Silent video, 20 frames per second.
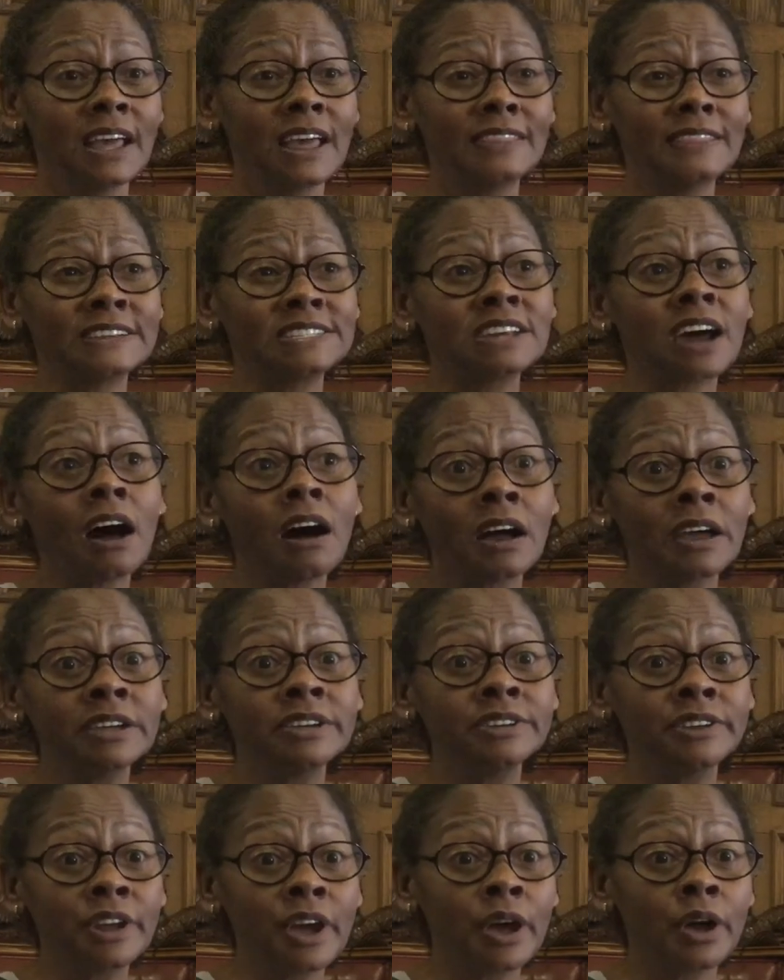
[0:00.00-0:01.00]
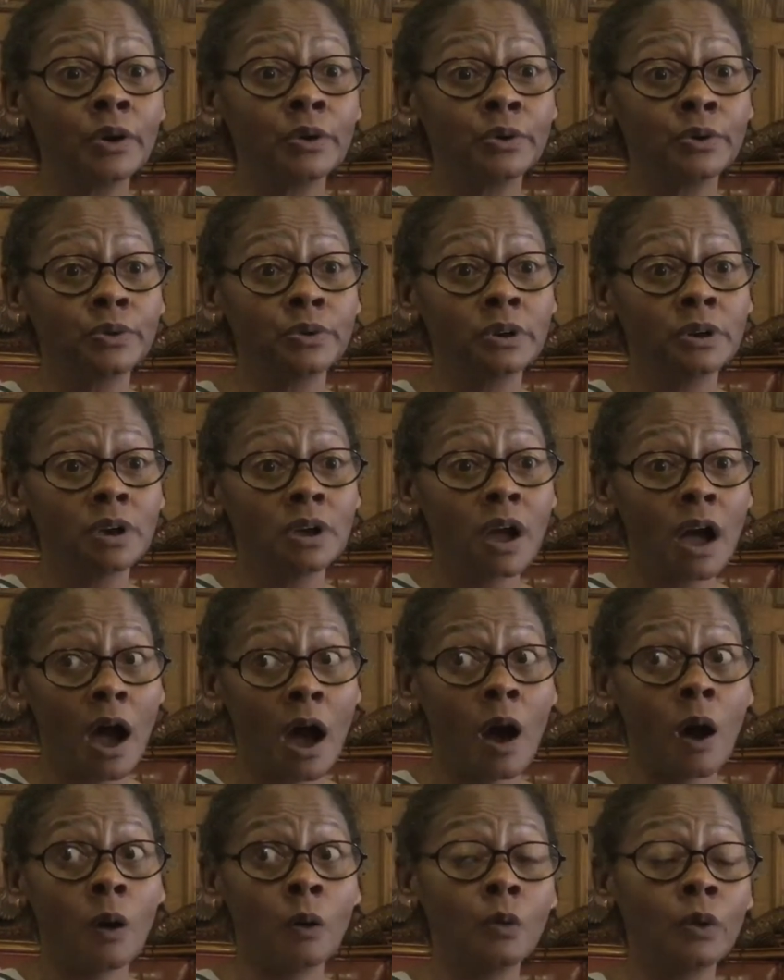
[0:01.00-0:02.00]
that I know
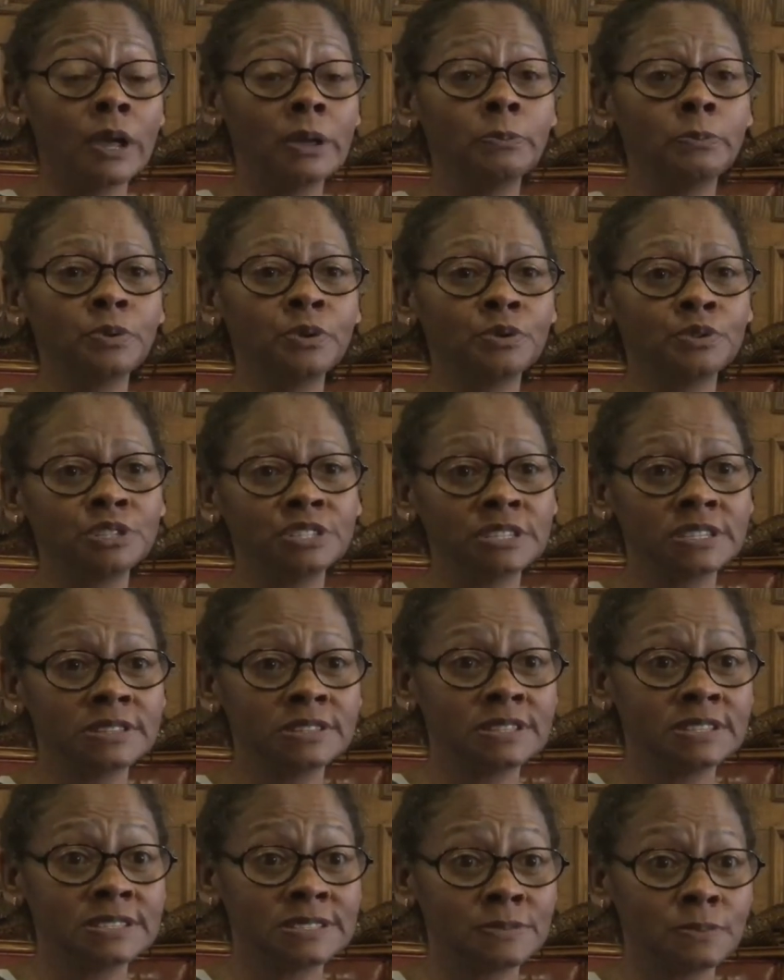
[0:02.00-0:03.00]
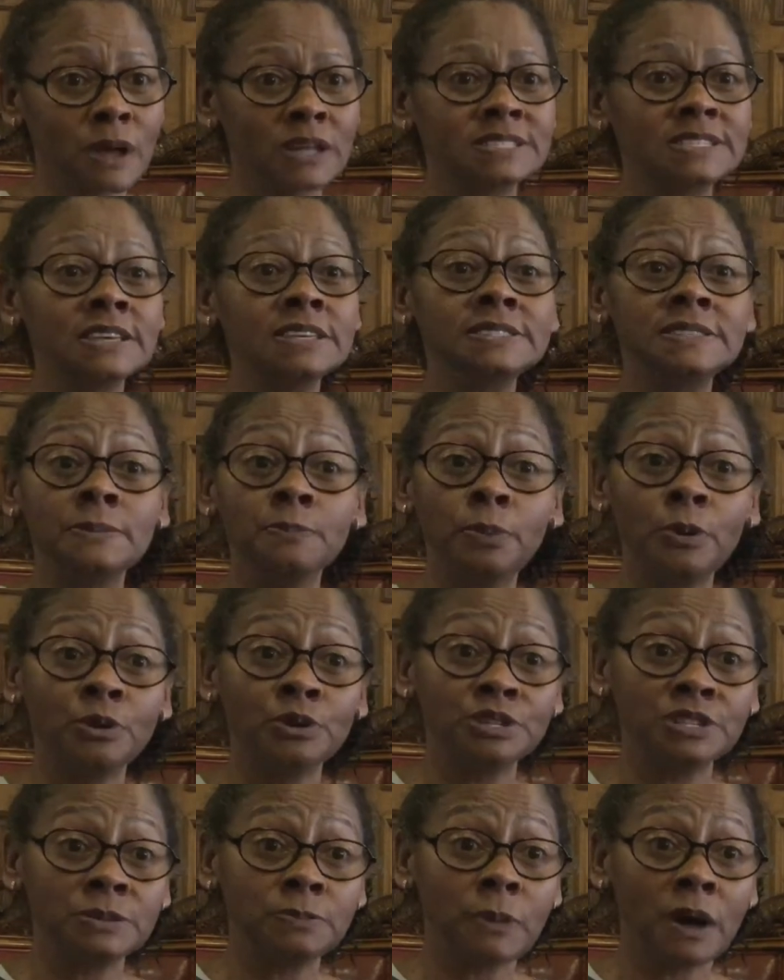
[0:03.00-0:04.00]
how important this it is
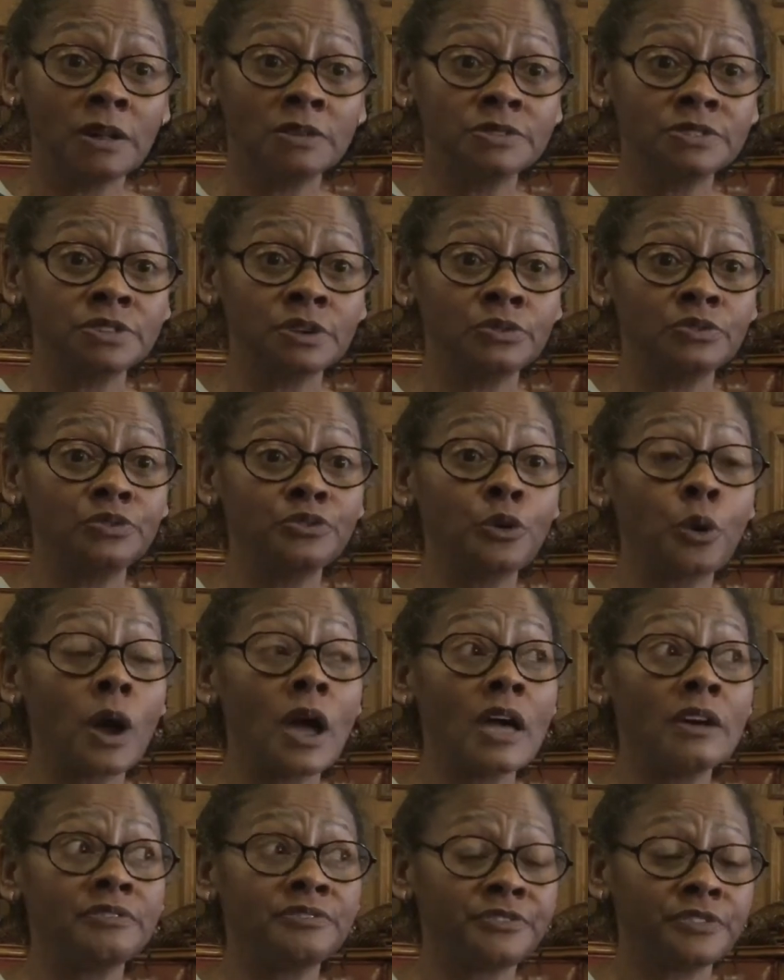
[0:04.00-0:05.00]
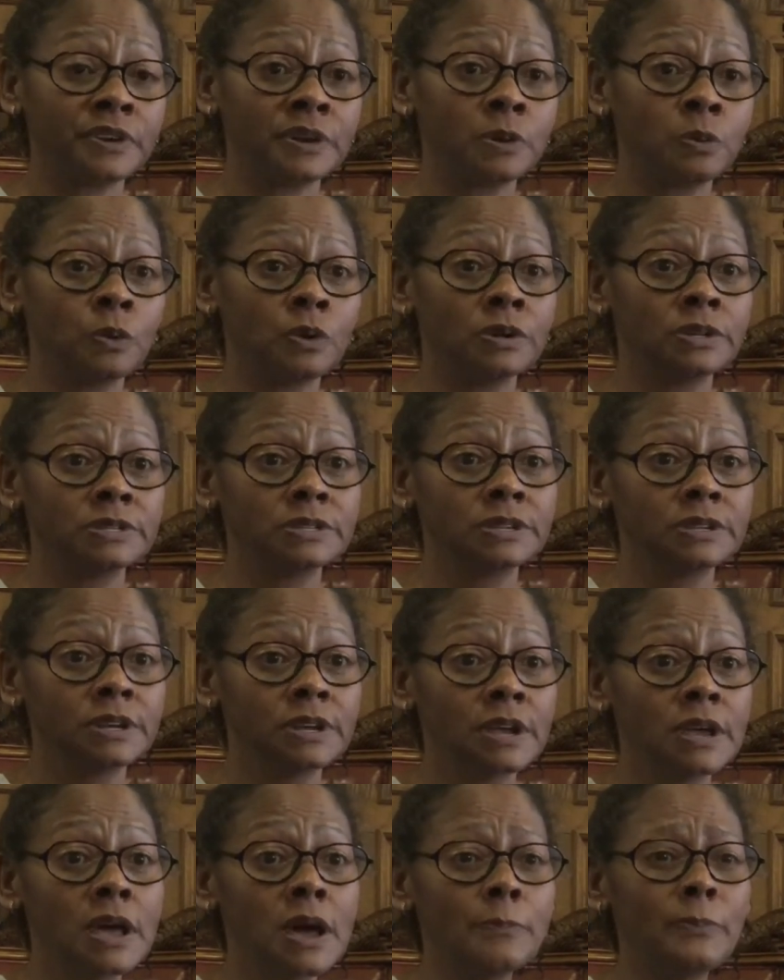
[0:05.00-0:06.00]
important milestone for everyone,
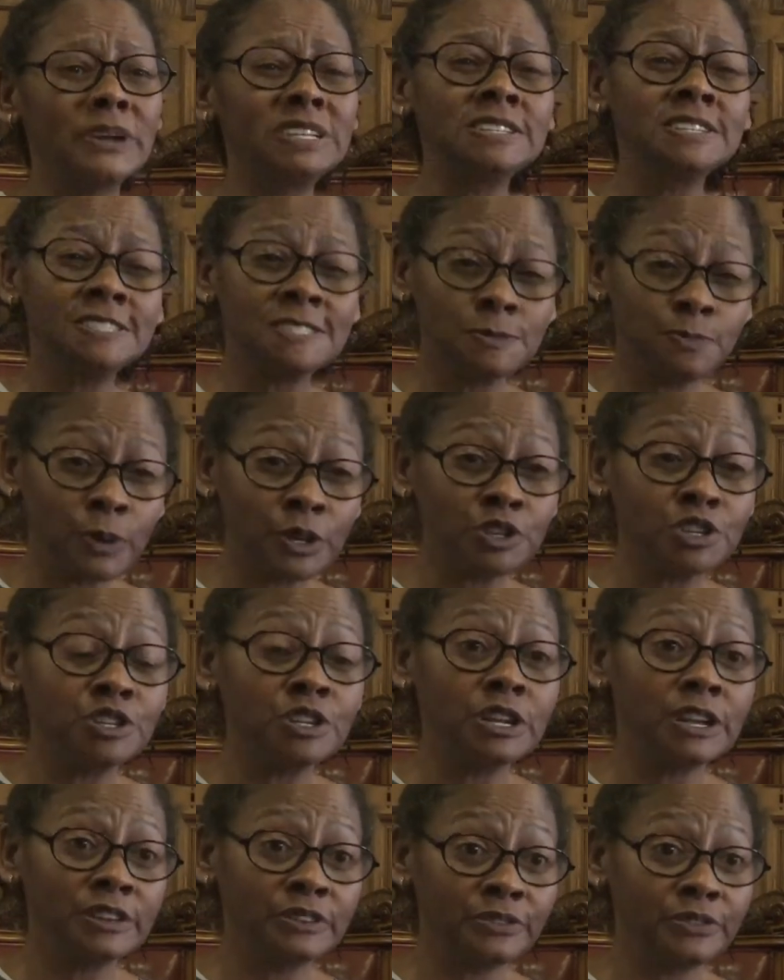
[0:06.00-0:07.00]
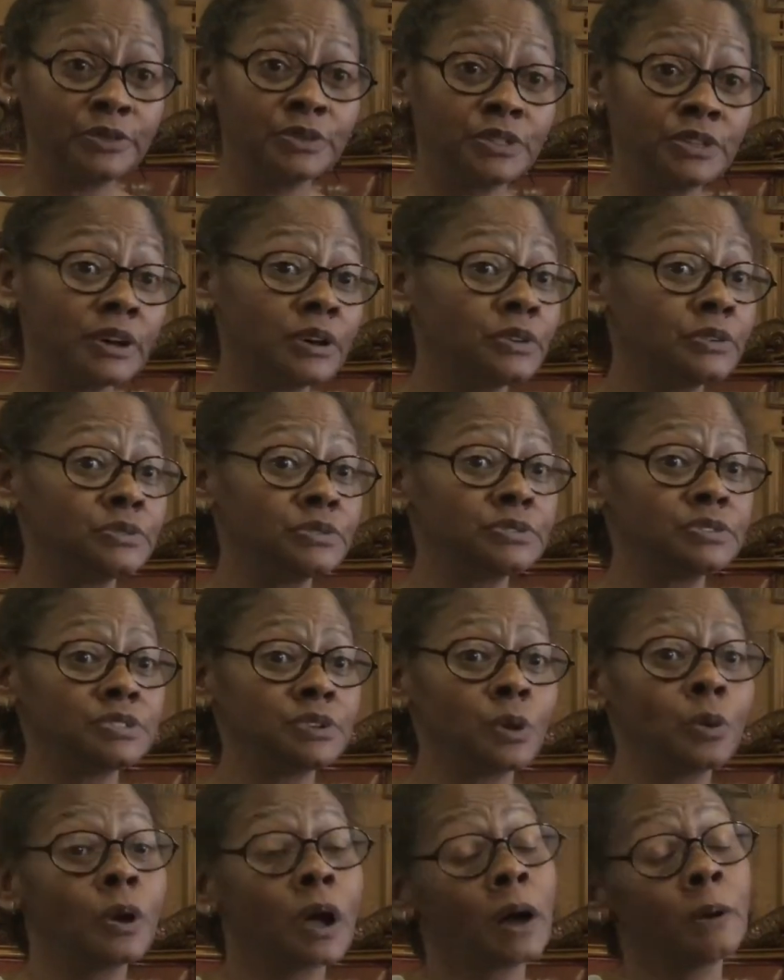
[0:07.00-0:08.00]
but especially for
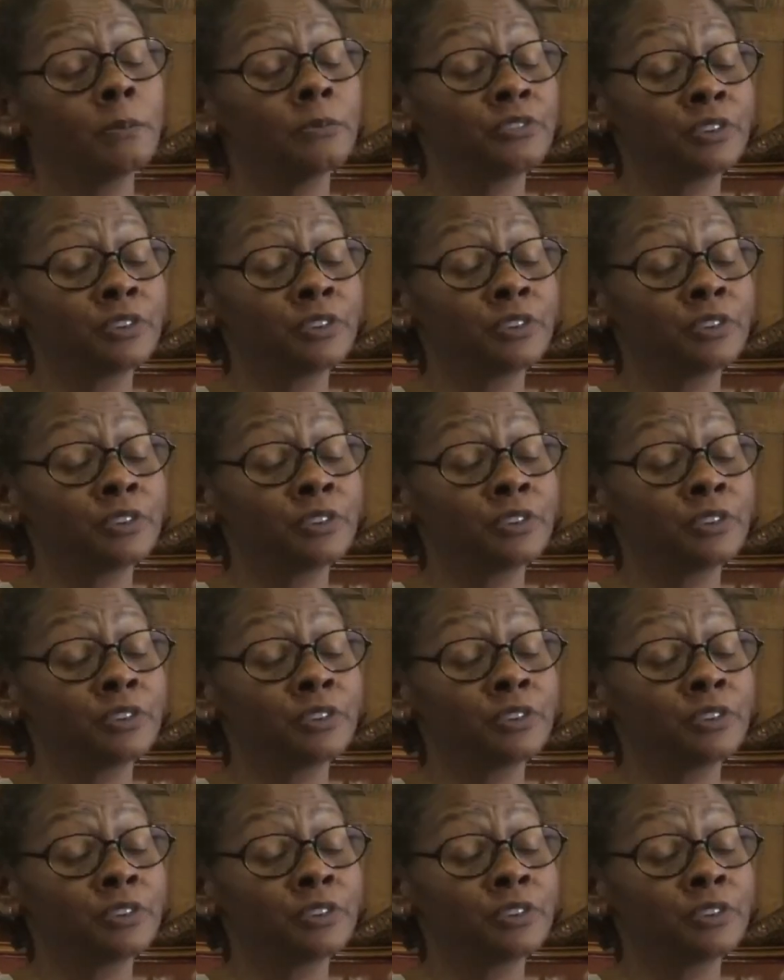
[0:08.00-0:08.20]
those who come